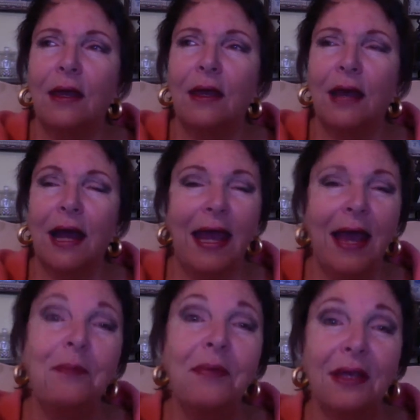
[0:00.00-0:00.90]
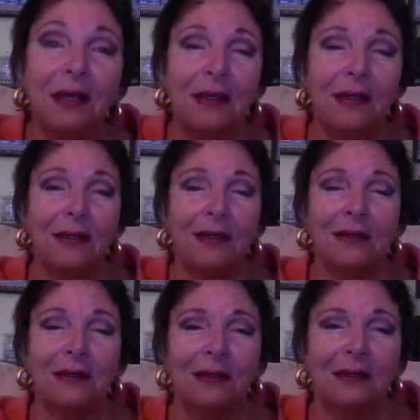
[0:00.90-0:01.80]
am
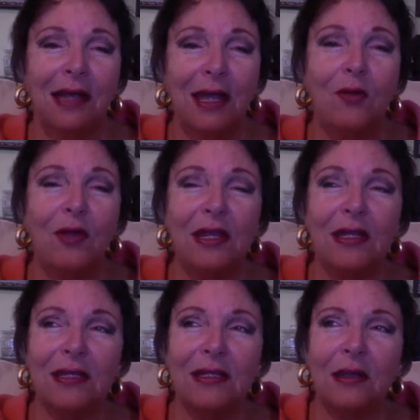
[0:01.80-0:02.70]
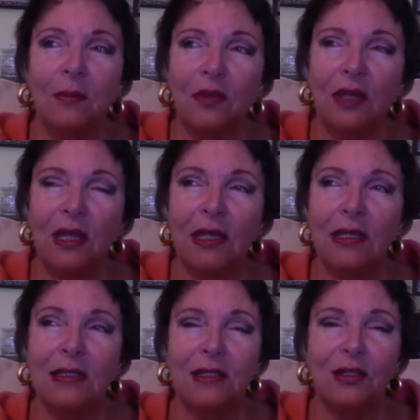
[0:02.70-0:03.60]
hearing something.
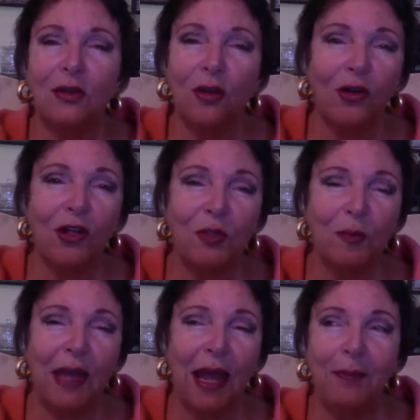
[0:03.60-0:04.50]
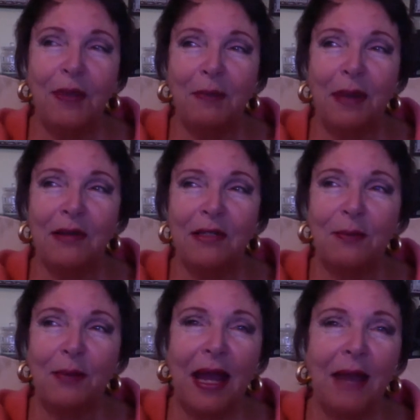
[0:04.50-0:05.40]
It's you're not going to be happy about
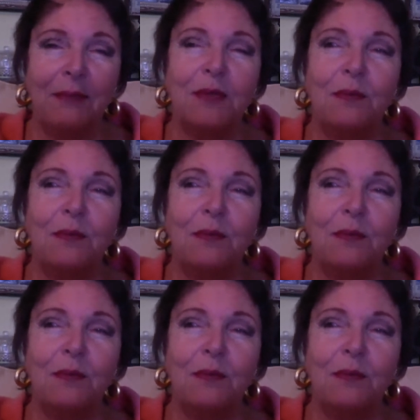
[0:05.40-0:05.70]
it, perhaps.